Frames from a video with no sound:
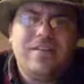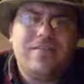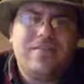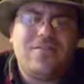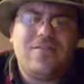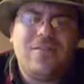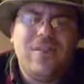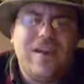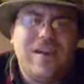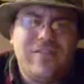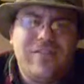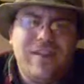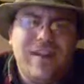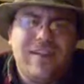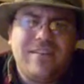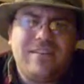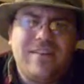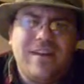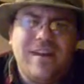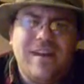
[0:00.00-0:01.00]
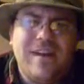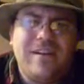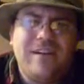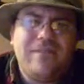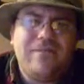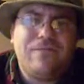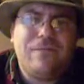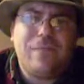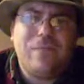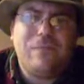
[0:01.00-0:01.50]
stuff out
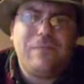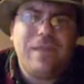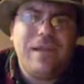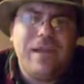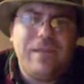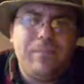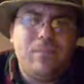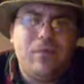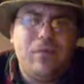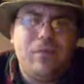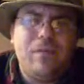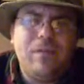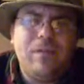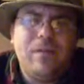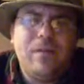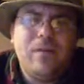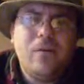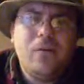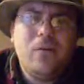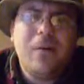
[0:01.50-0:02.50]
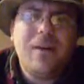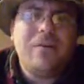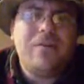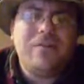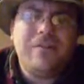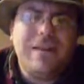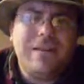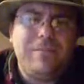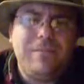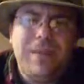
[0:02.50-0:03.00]
there for people. We
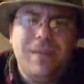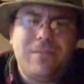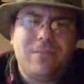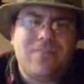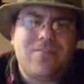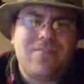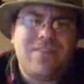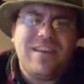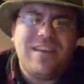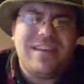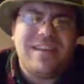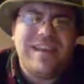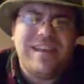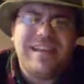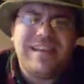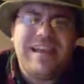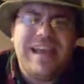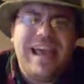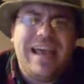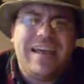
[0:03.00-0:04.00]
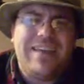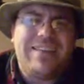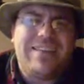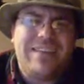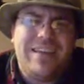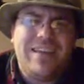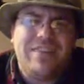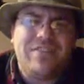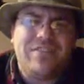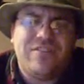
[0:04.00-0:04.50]
don't need people sitting in gas
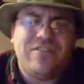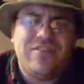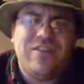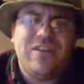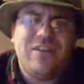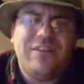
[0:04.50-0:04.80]
stations